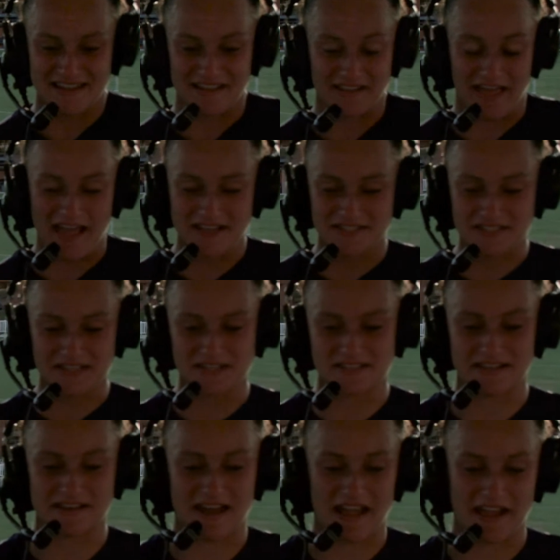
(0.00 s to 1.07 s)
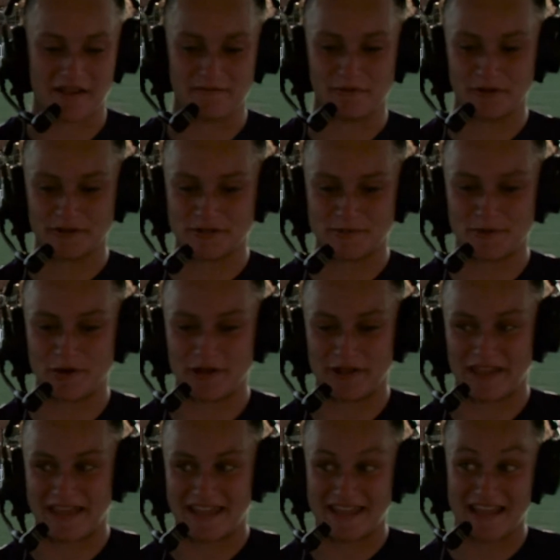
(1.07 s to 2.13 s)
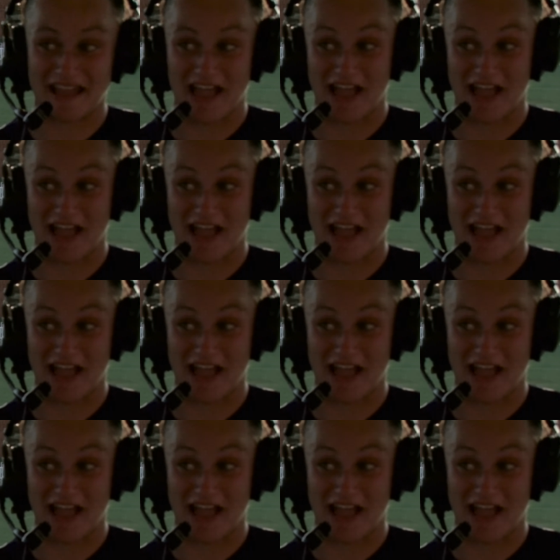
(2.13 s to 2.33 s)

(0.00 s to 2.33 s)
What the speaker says: last season I had multiple, and like